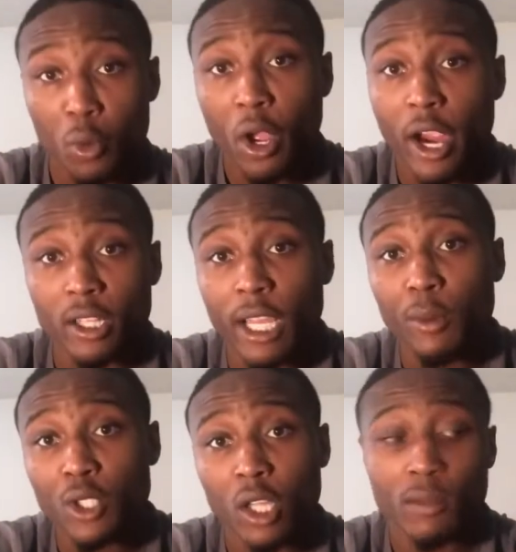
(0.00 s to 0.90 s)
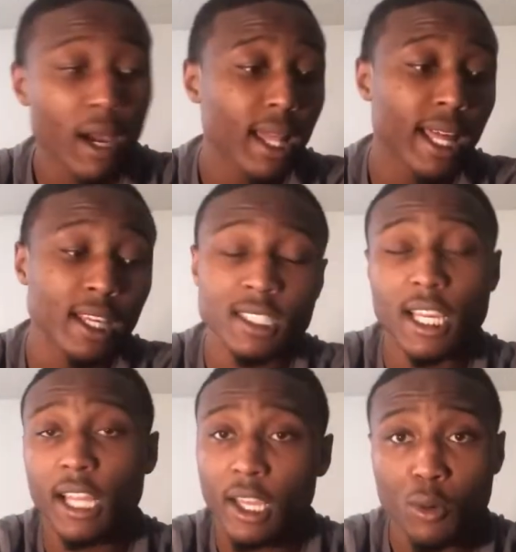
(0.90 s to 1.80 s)
we already, like, we talked about it, like, he
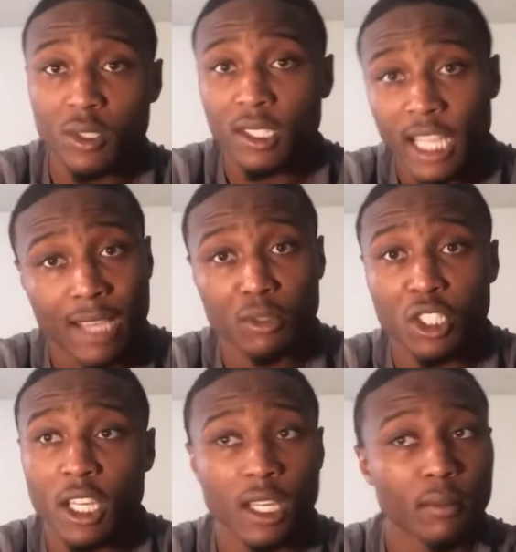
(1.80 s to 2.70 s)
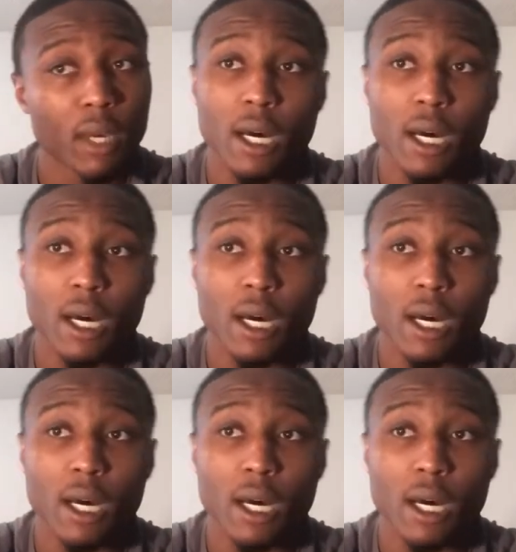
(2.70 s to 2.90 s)
said, like, it was lame shit.